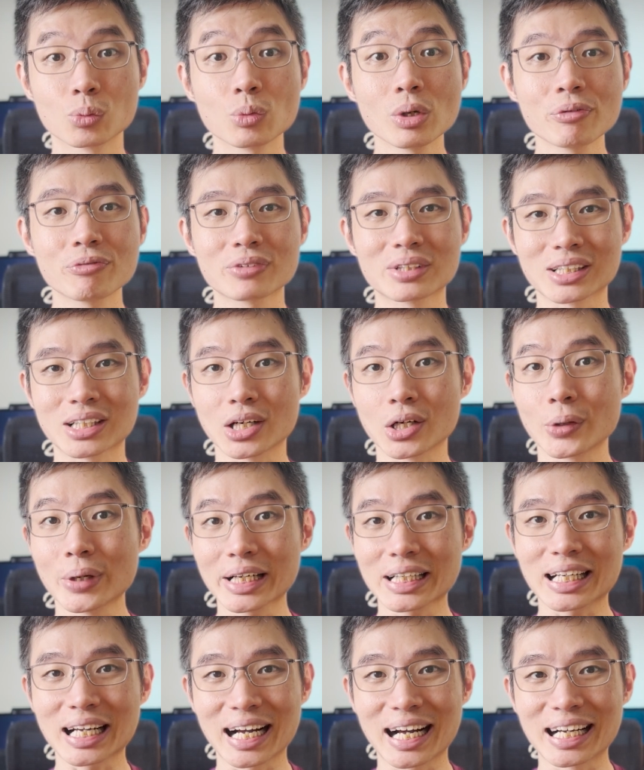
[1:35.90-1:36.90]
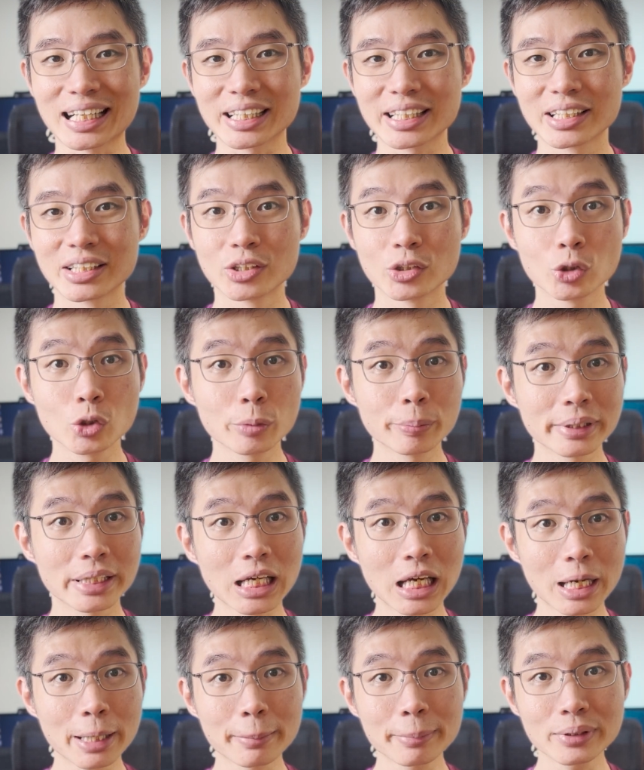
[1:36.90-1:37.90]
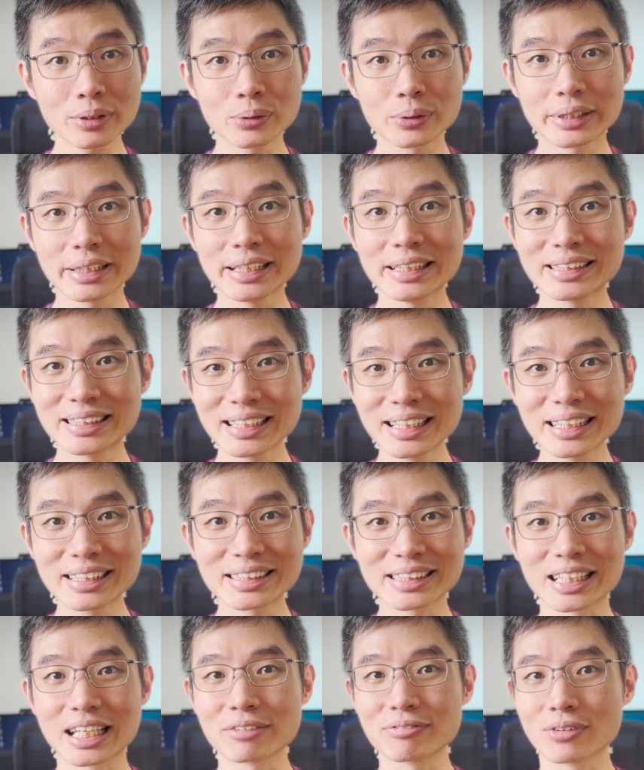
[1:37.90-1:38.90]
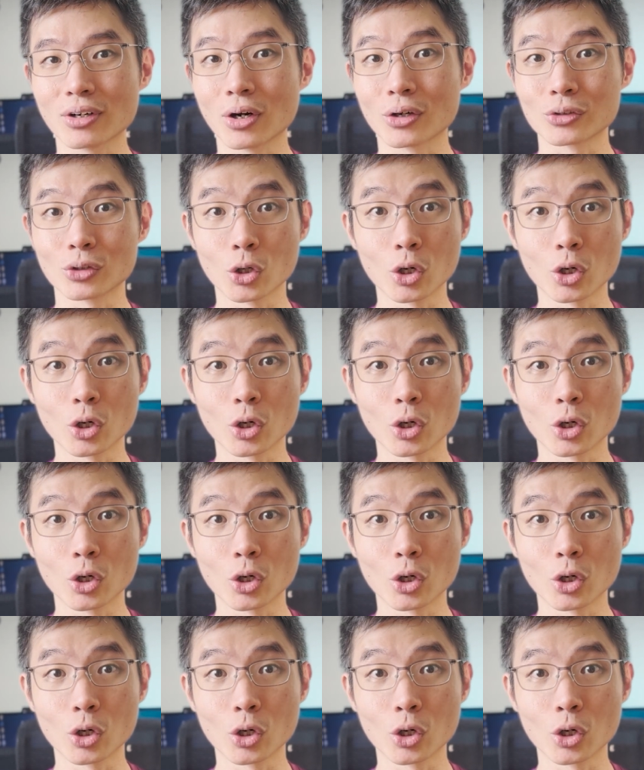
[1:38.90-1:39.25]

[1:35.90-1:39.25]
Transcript: with the correct card, you'll be able to easily save on